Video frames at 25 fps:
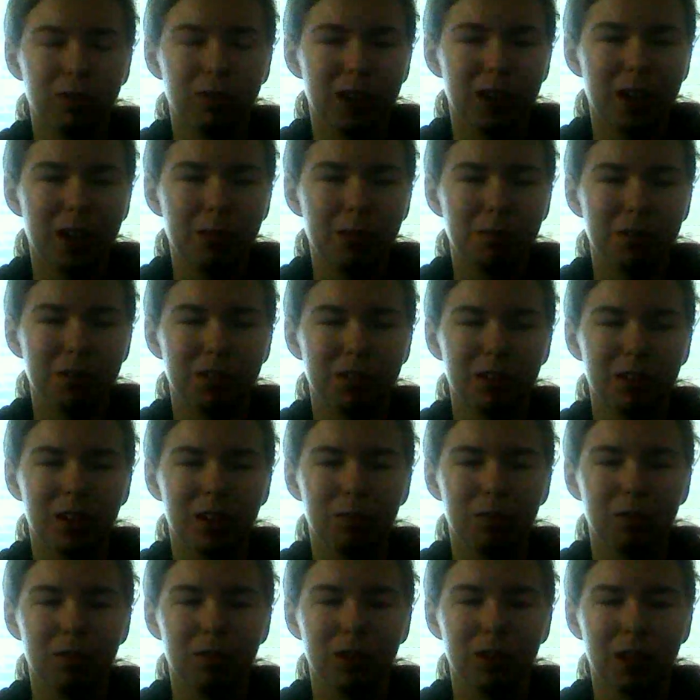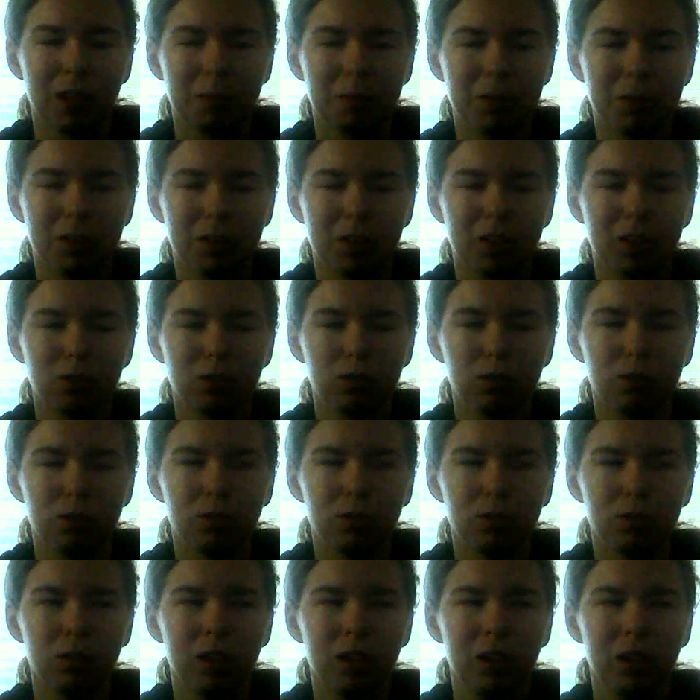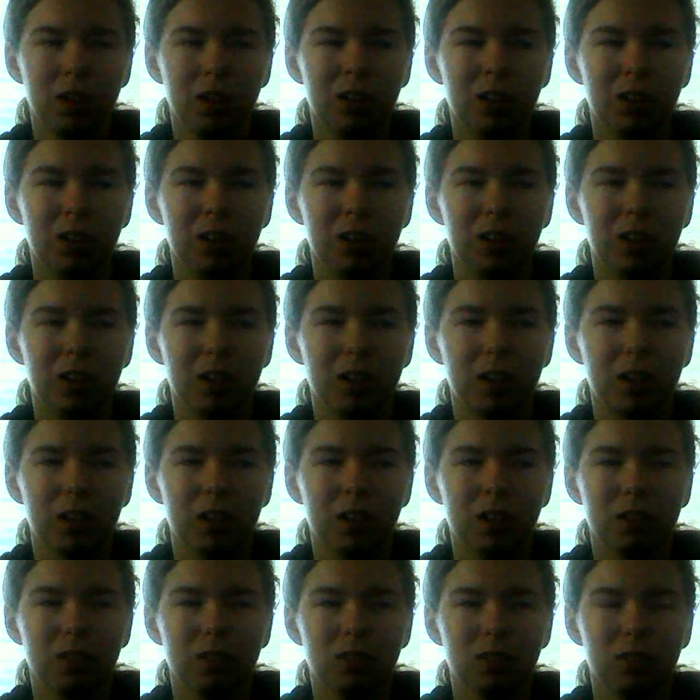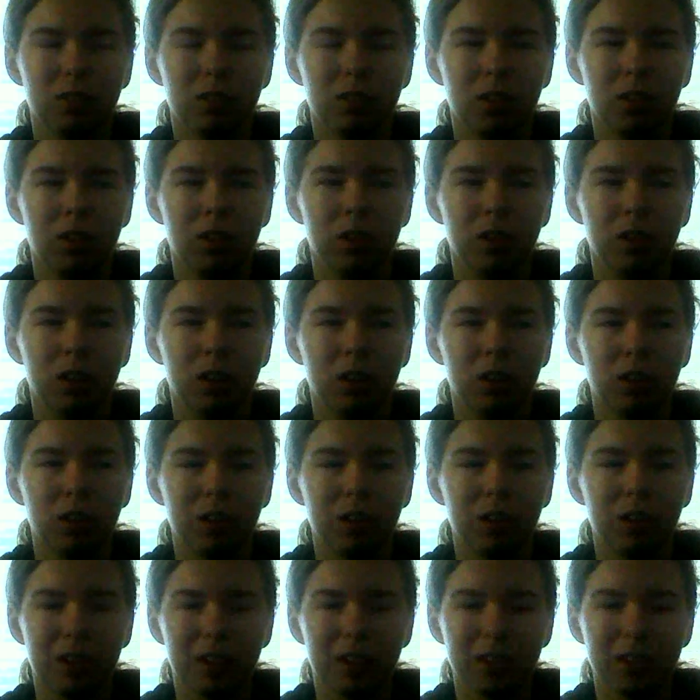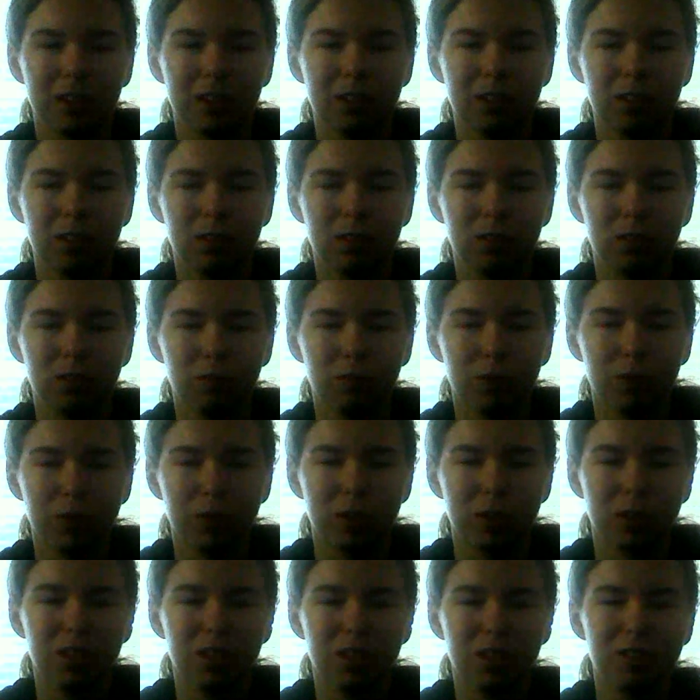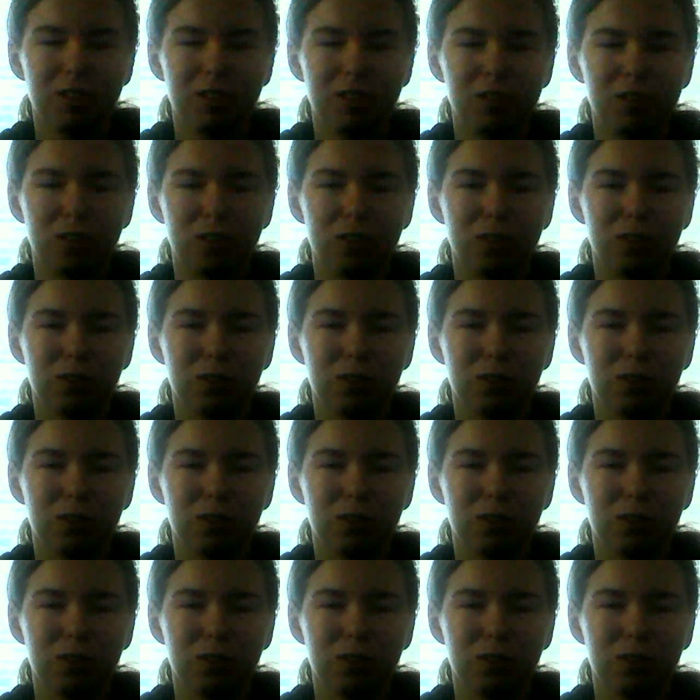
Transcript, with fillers: I would have a seizure, and I would start to.